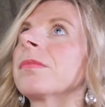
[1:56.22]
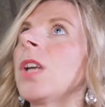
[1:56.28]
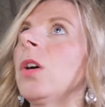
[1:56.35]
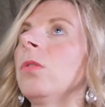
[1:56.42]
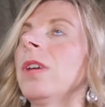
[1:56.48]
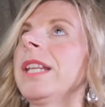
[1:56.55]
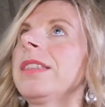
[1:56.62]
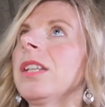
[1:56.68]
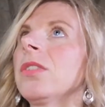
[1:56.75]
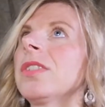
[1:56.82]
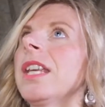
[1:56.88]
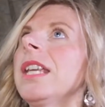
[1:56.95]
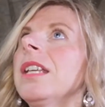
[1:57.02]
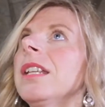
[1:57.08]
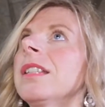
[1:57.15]
all right, they're
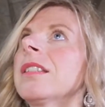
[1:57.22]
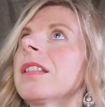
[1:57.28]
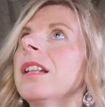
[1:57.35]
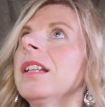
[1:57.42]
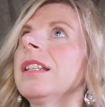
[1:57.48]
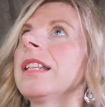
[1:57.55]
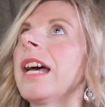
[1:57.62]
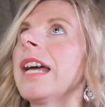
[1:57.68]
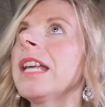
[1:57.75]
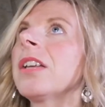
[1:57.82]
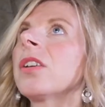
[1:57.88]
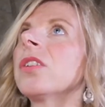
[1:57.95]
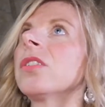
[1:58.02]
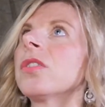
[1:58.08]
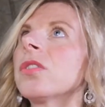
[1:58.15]
saying it's
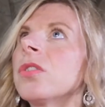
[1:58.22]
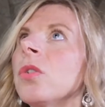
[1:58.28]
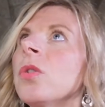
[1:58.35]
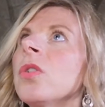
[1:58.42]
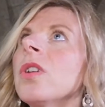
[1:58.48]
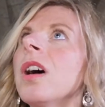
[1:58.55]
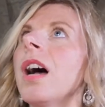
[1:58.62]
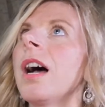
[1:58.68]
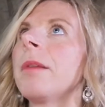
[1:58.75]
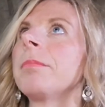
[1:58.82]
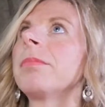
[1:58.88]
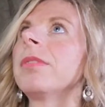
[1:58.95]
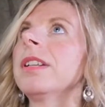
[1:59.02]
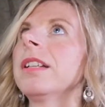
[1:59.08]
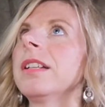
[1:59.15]
like a stir
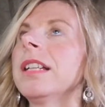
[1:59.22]
up.